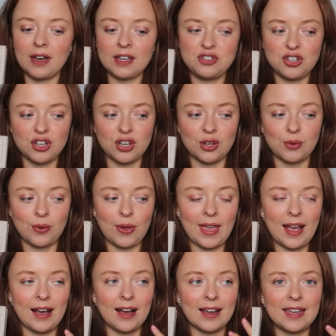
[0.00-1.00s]
I do,
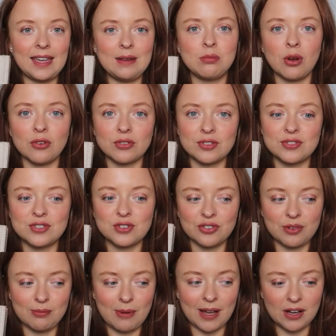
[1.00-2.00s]
I keep lots of
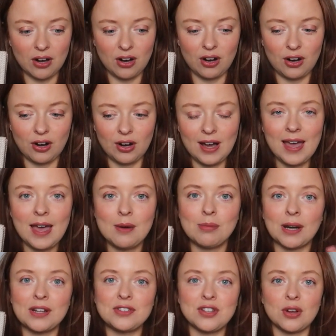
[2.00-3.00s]
stuff in my car,
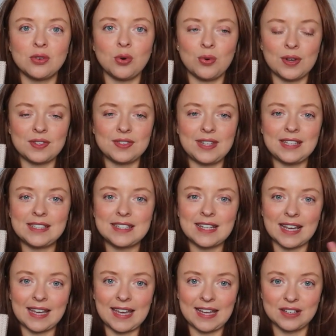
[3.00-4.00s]
but I don't always need to
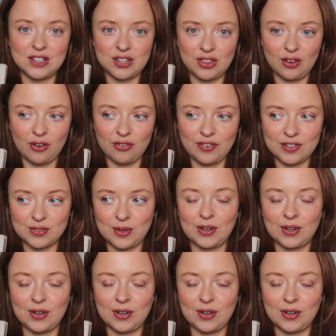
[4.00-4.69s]
take it into the office.